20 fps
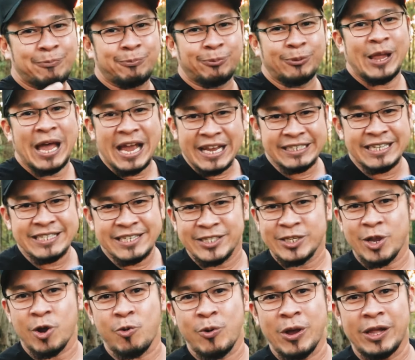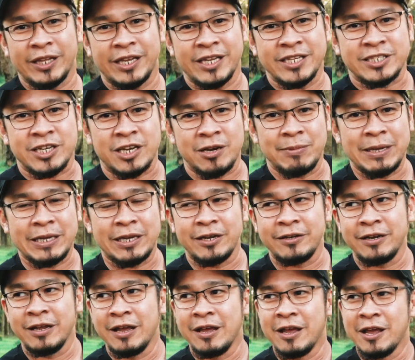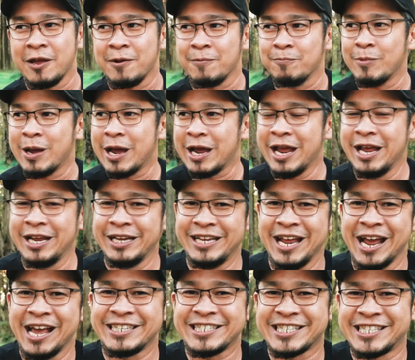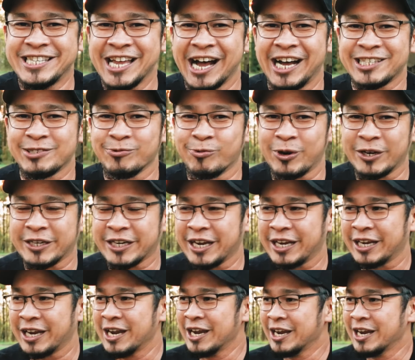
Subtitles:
planned this so well that it's gonna be good, but it's not working.